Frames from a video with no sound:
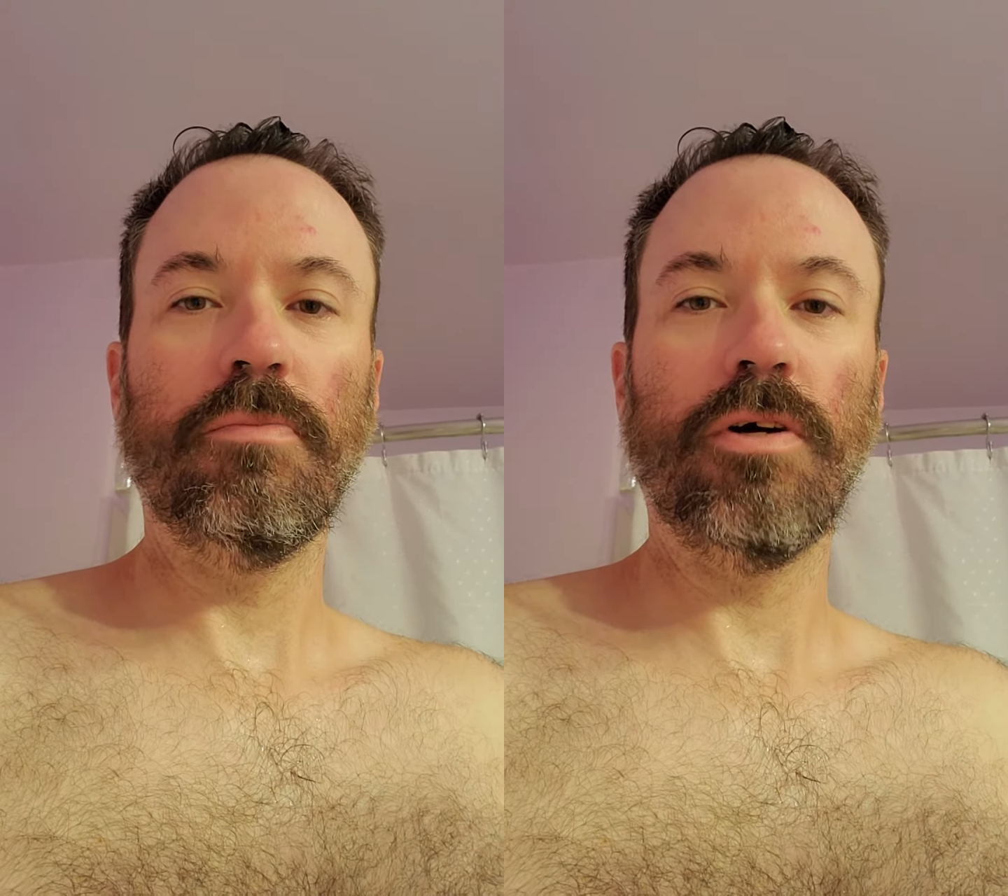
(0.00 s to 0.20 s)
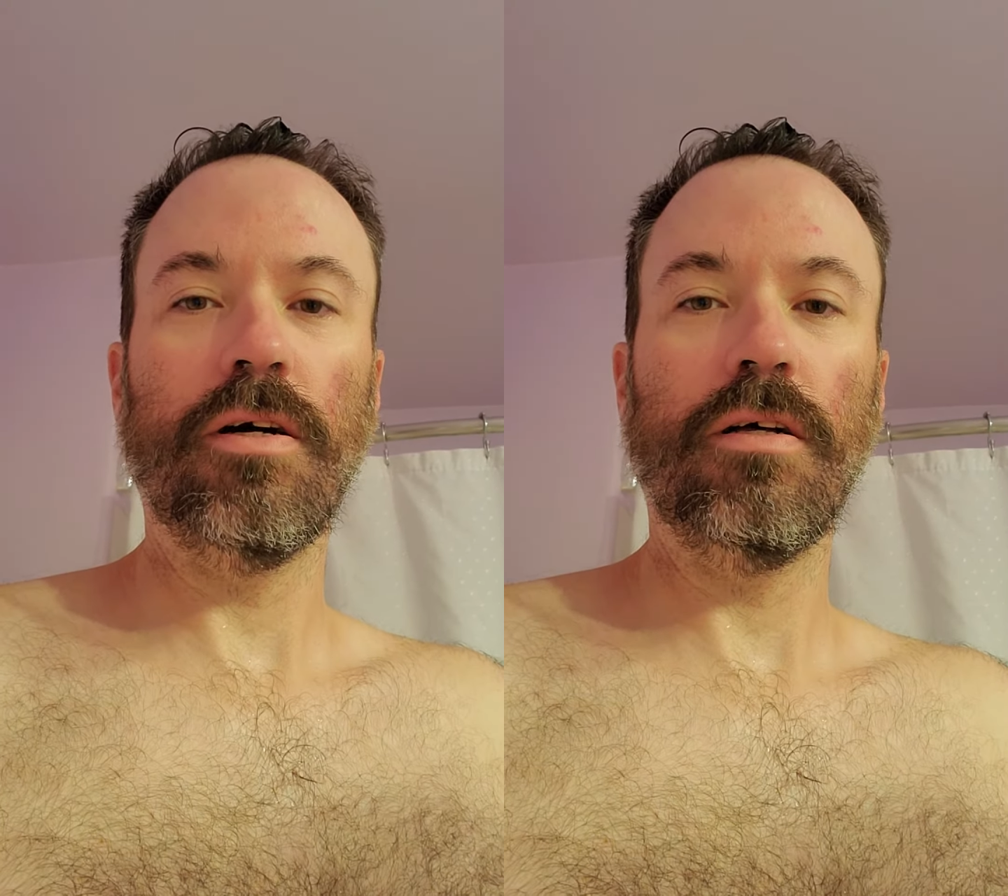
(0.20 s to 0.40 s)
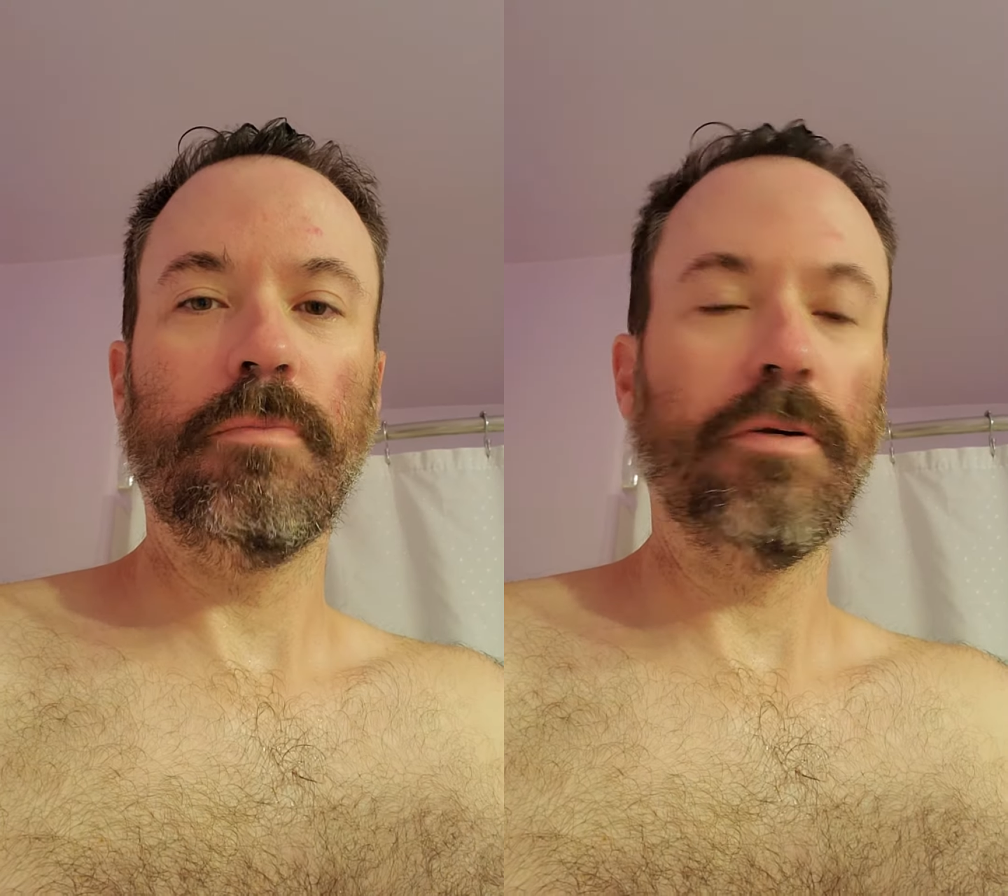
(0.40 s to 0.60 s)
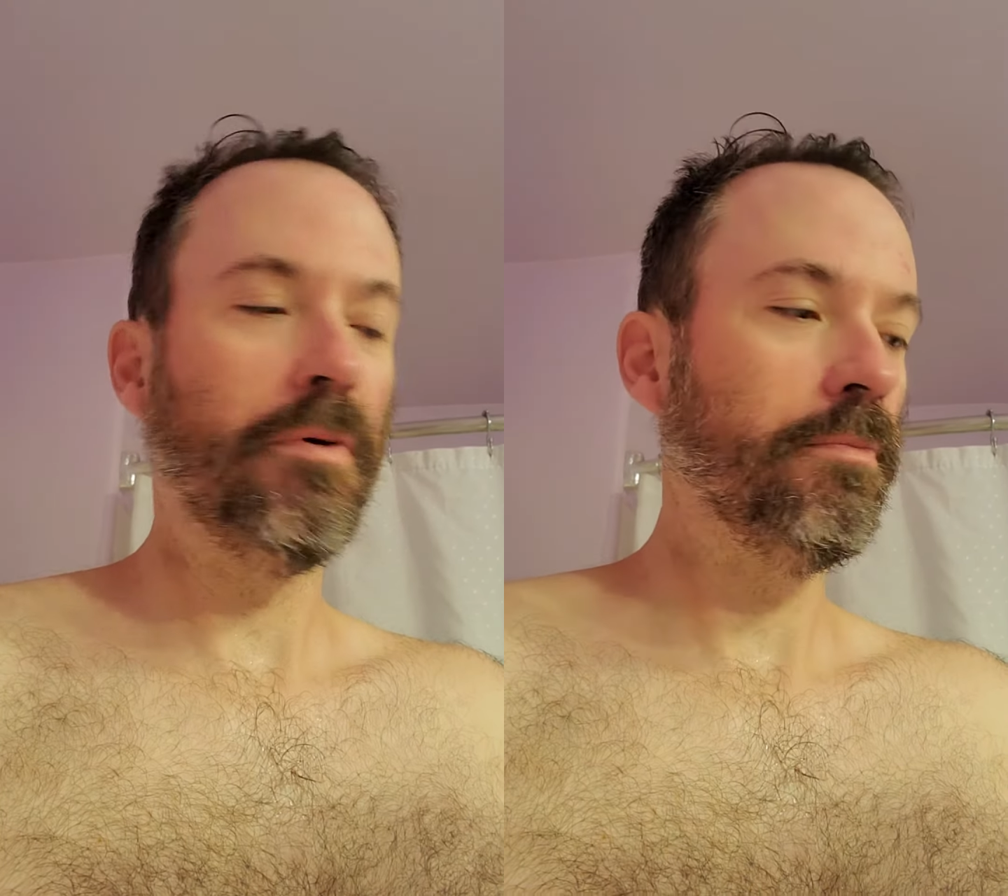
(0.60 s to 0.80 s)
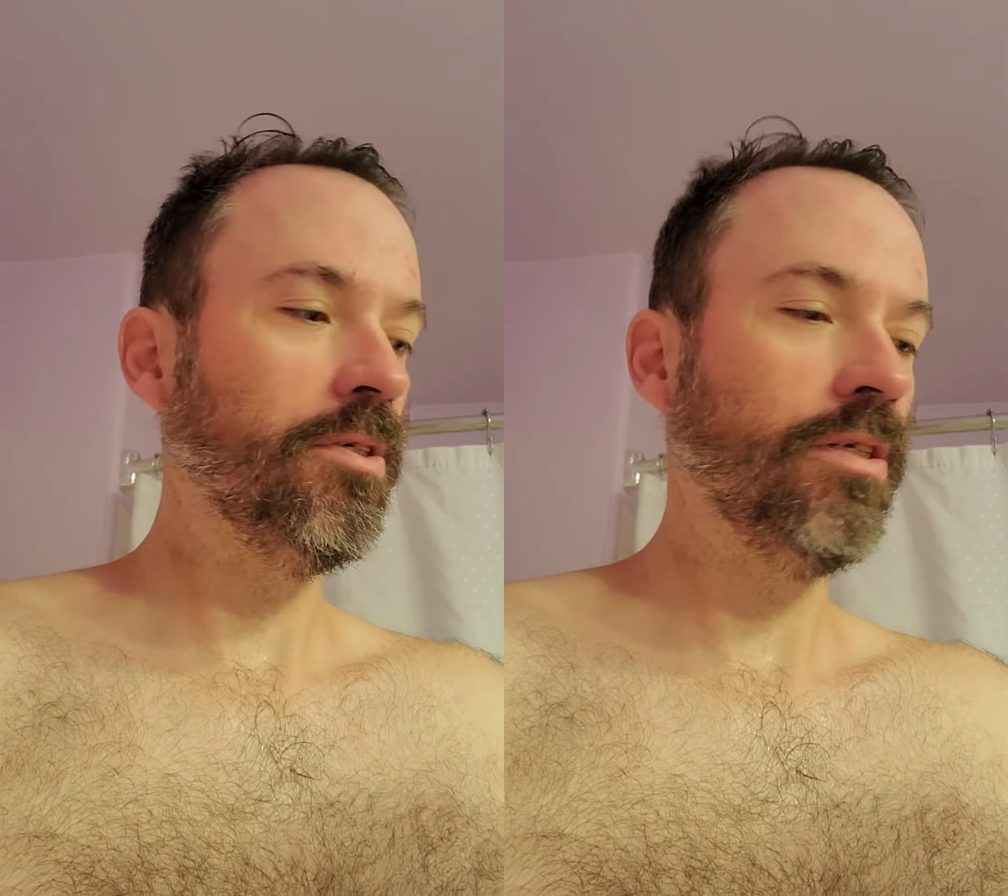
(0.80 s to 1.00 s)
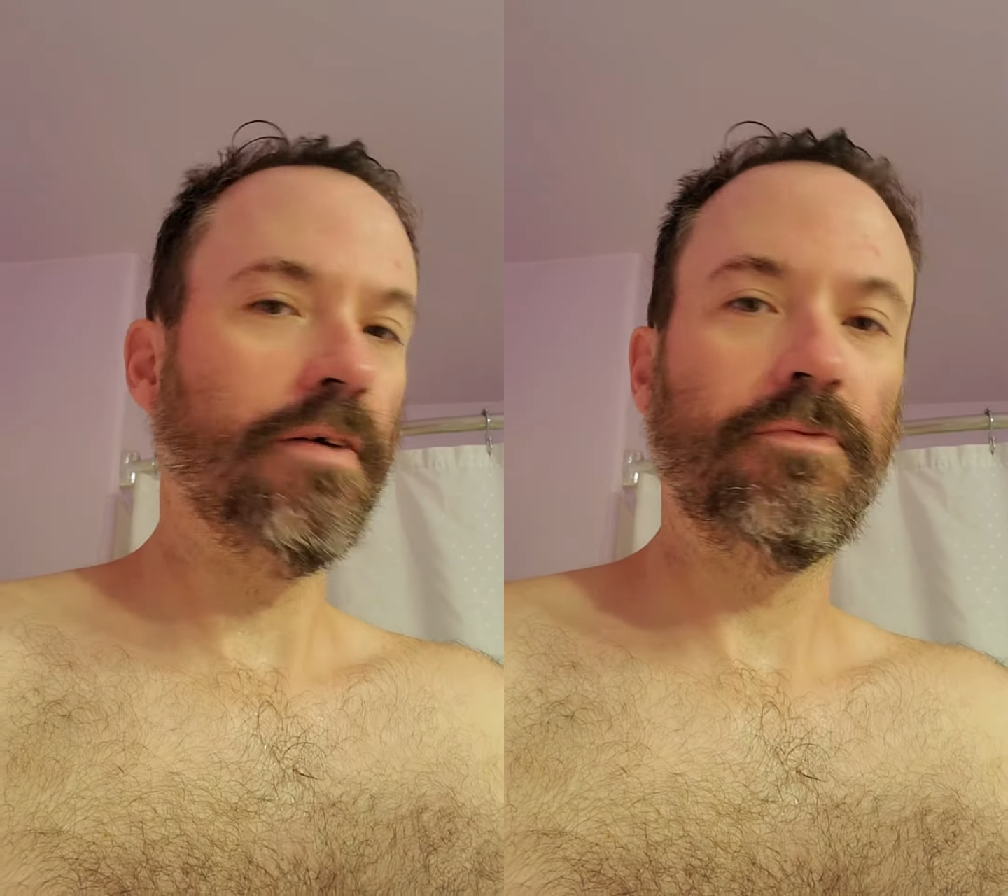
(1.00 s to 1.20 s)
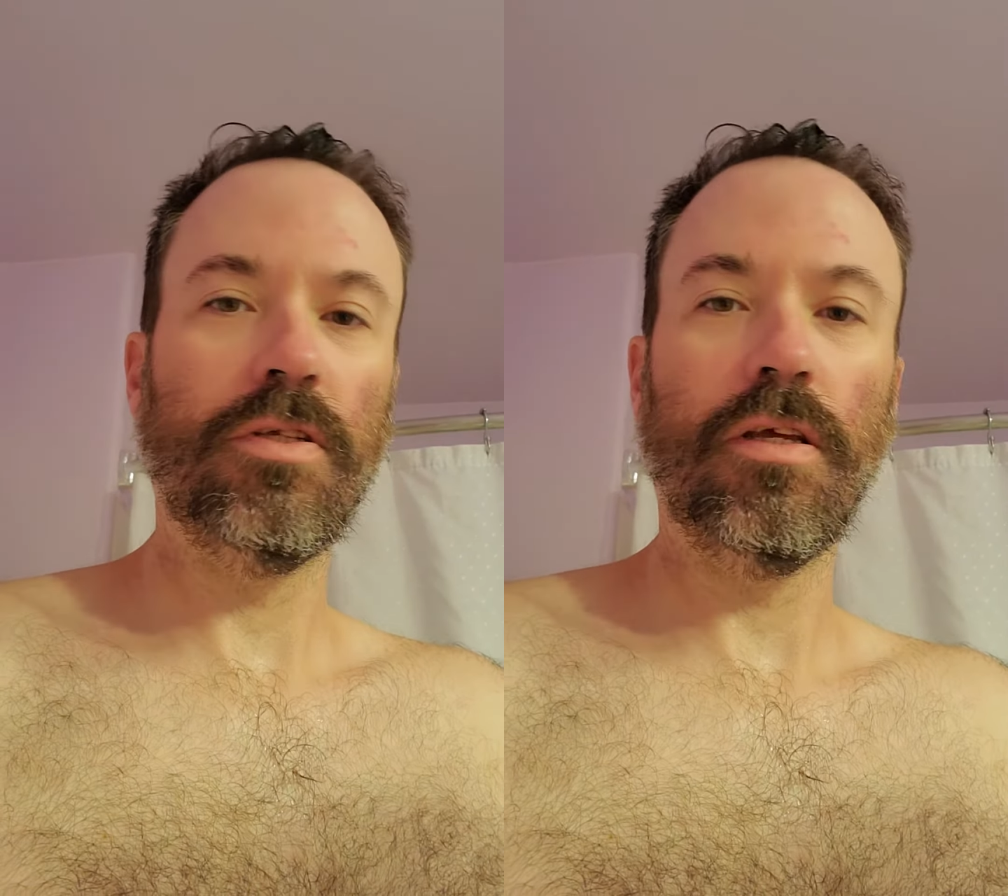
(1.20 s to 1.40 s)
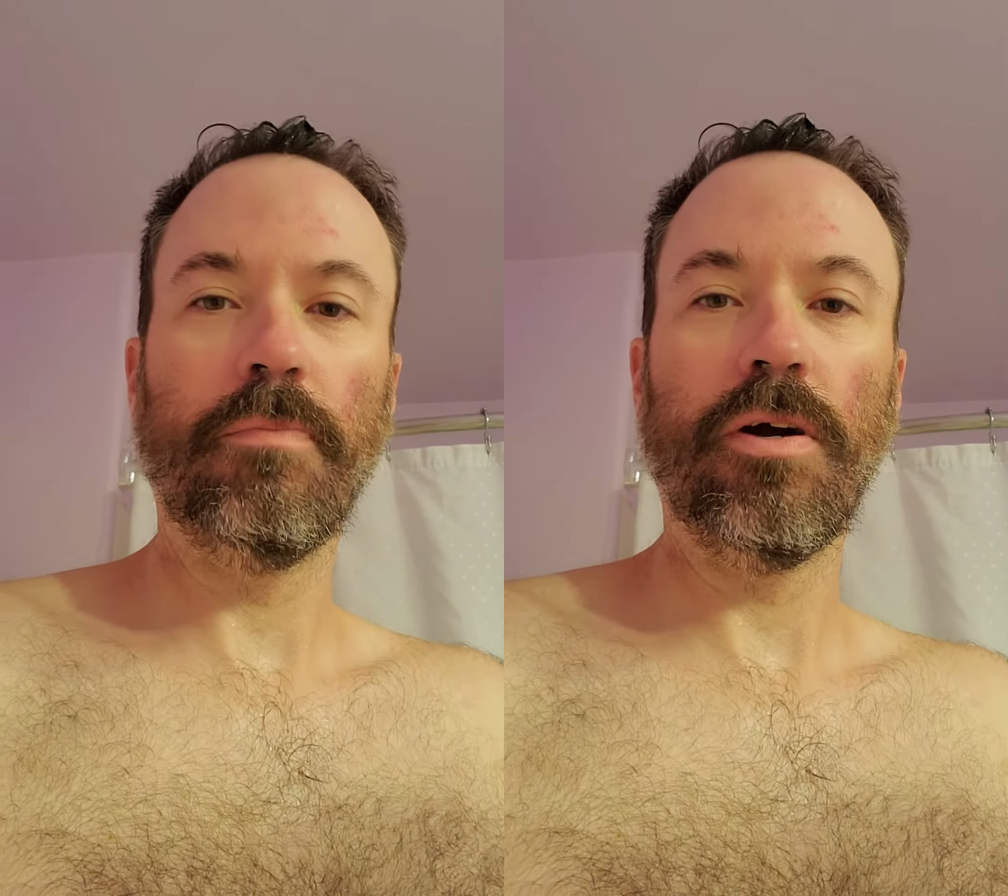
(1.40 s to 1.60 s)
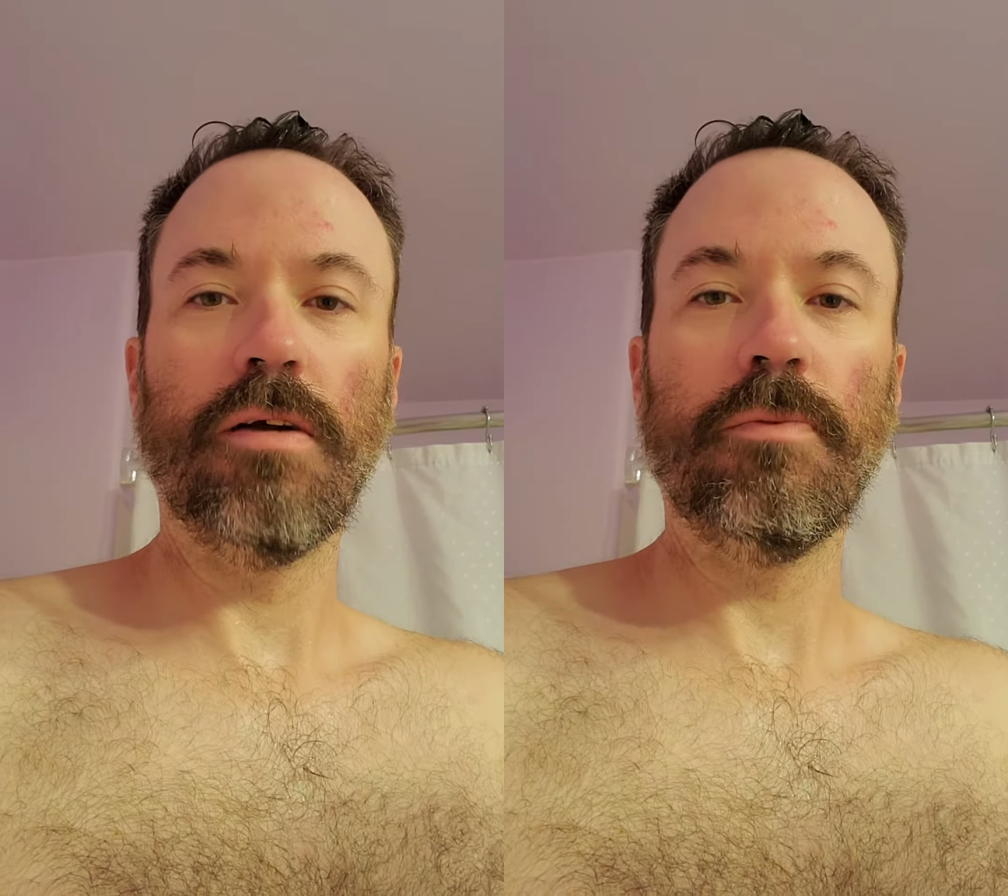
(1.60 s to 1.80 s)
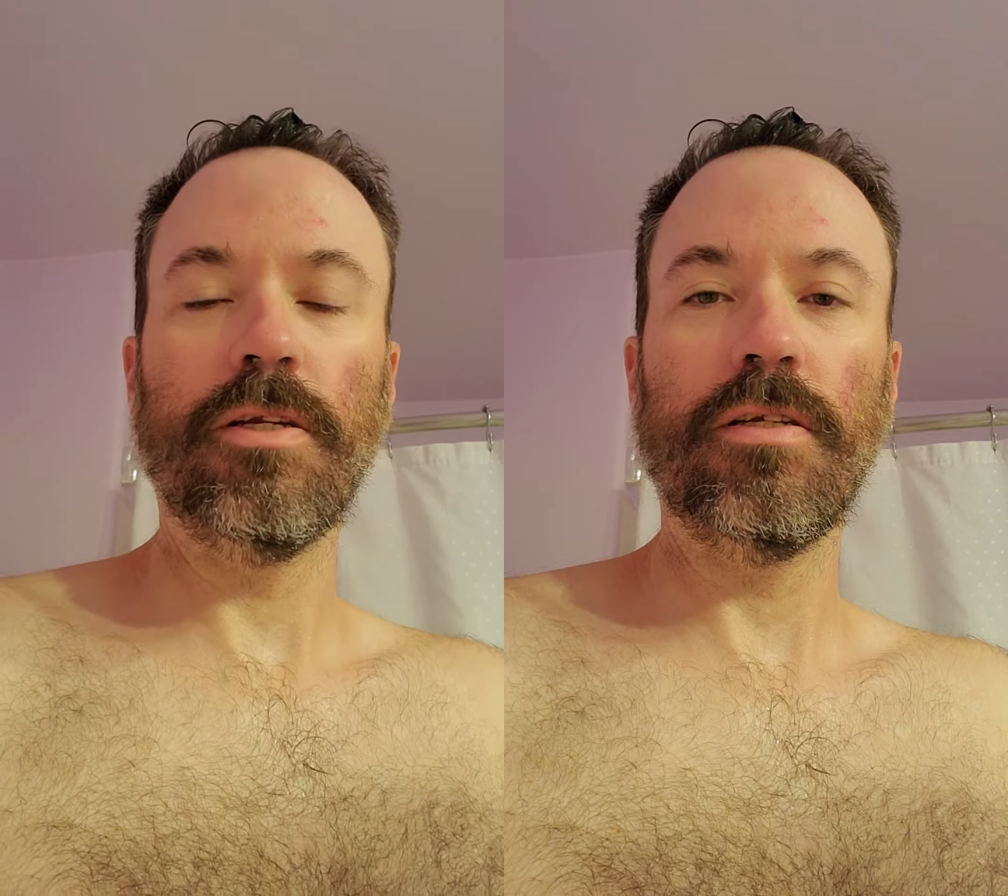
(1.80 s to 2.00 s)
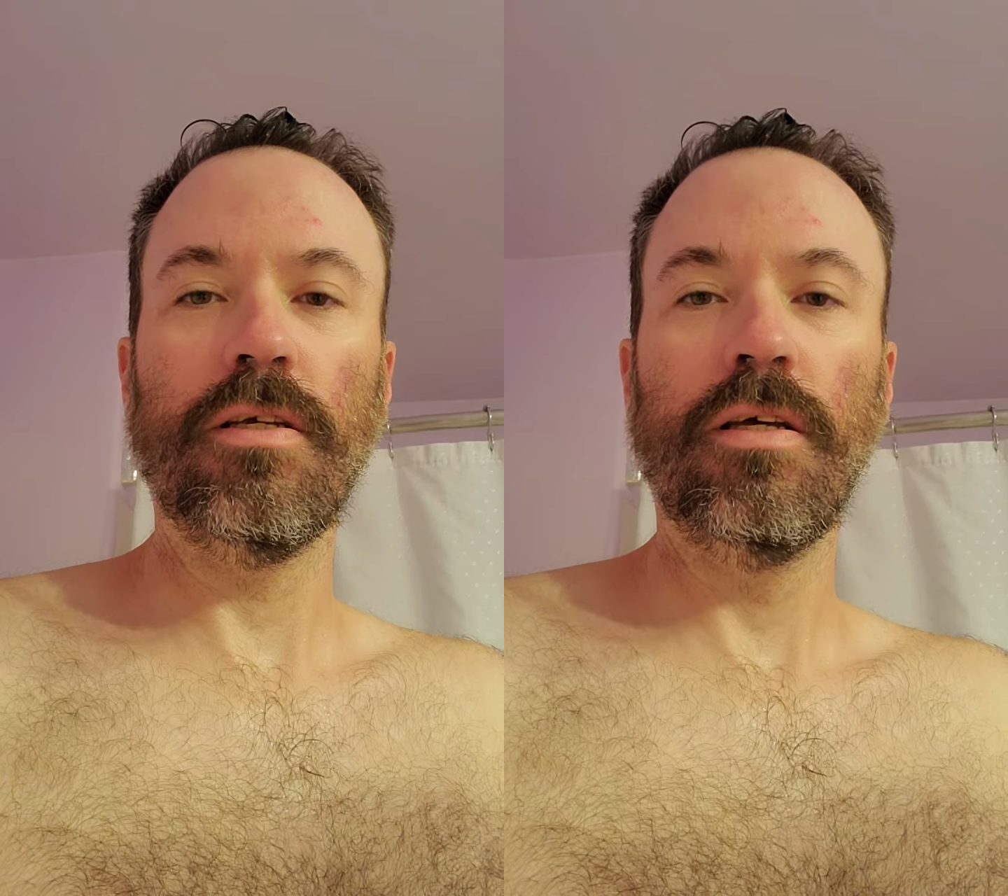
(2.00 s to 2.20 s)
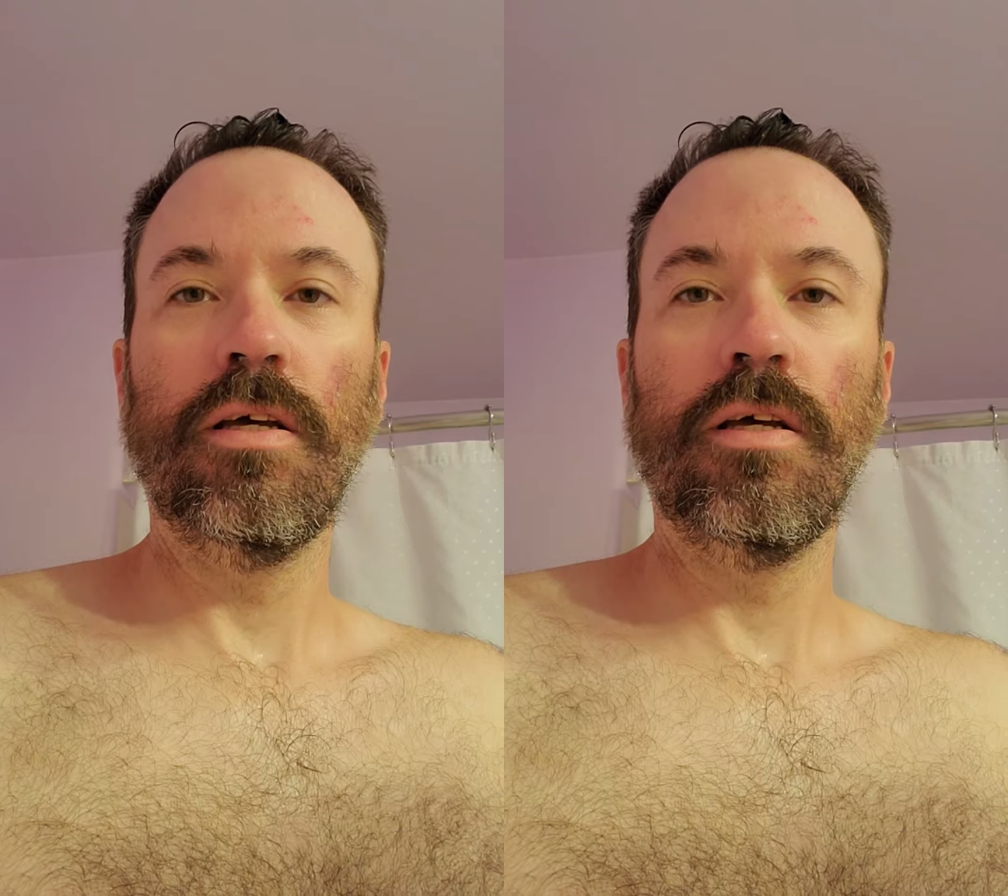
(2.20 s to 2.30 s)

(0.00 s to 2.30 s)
brought all my mom's stuff to the apartment.